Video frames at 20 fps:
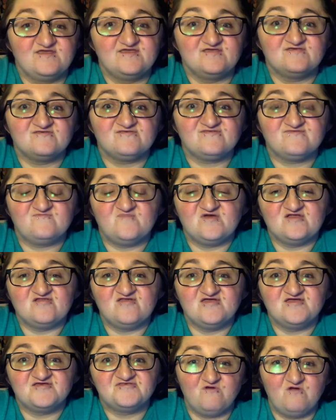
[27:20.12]
is my
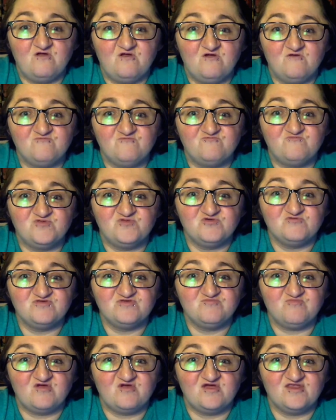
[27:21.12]
likes of
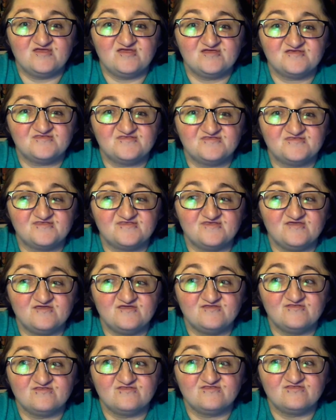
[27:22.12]
beauty products
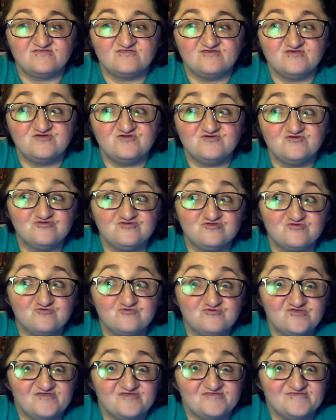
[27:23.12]
in the year
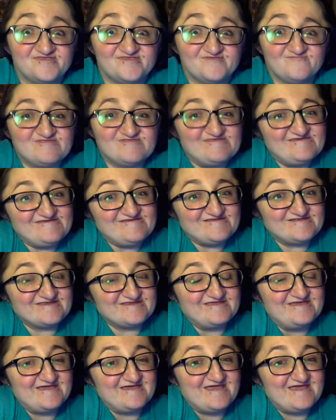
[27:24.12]
2017.